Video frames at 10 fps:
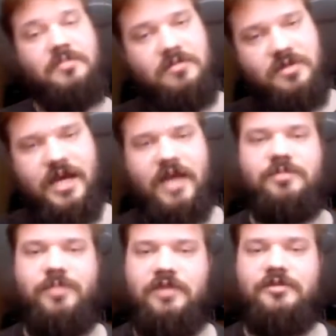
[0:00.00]
Kind of
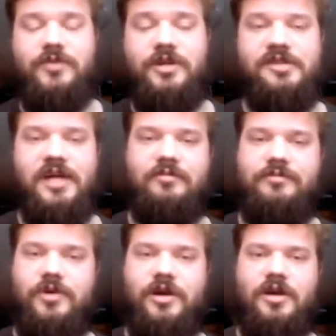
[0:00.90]
speaks for itself for
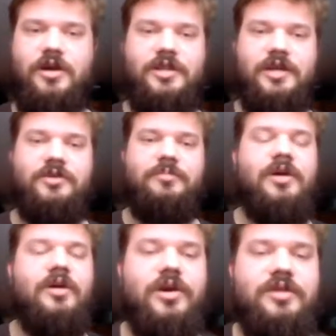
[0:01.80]
a container
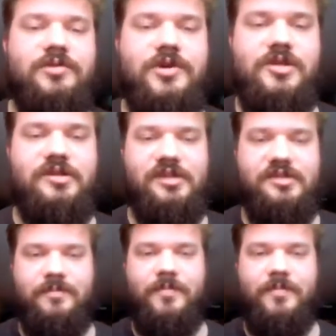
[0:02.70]
orchestration system.